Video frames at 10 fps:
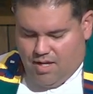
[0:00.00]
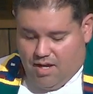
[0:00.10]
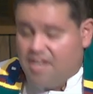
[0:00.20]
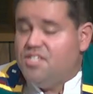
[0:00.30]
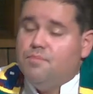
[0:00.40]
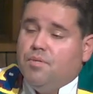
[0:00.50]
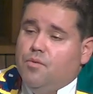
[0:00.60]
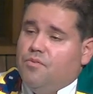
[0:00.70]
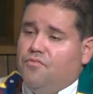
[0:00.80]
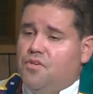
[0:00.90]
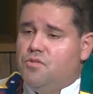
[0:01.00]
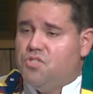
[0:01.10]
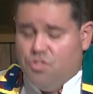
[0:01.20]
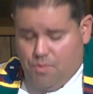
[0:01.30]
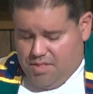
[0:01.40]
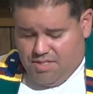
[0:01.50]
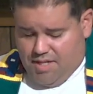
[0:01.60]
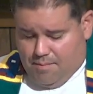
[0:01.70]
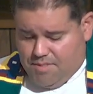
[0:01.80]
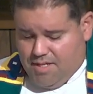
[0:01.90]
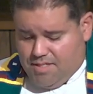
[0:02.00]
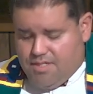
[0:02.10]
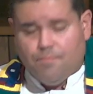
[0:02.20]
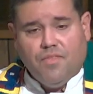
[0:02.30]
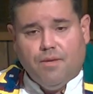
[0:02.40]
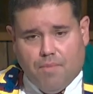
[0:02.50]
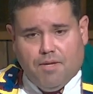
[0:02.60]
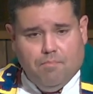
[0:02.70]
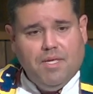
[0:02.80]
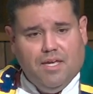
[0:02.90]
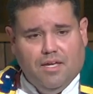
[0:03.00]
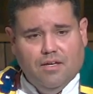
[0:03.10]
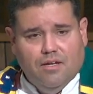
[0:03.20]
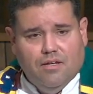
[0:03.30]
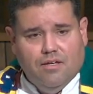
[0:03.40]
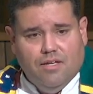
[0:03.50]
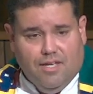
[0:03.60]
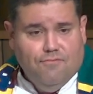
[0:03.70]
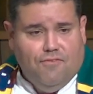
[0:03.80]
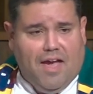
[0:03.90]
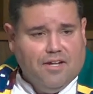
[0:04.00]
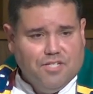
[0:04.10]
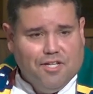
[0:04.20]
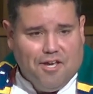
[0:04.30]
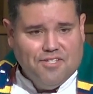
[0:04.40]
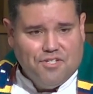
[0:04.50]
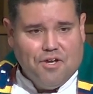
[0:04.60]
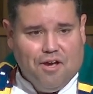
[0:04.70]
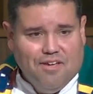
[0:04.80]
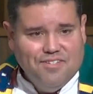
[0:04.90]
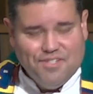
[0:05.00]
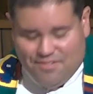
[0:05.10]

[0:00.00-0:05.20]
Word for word: I simply refuse to accept that something might be, in fact, a lost cause.